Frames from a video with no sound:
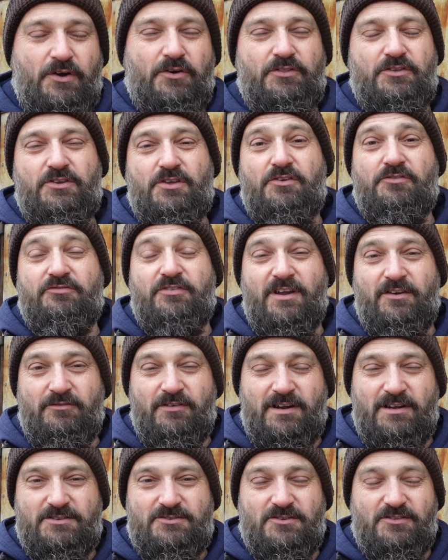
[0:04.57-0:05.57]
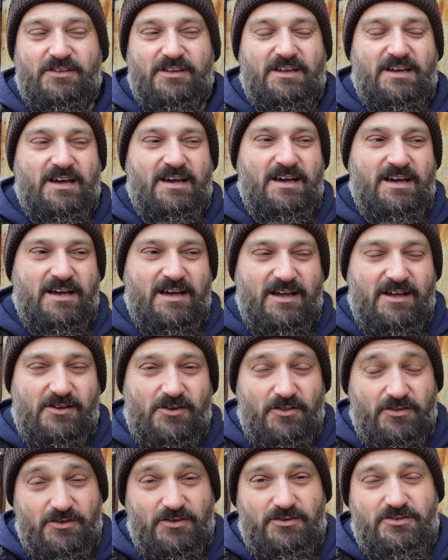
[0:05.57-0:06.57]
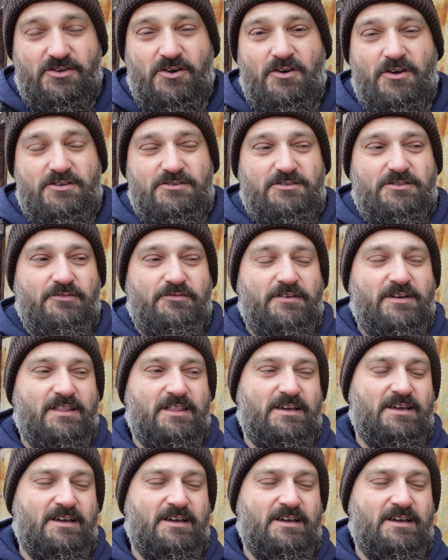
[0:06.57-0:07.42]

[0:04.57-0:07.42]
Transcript: got the new front runners on the car, got the new tyres on the front of the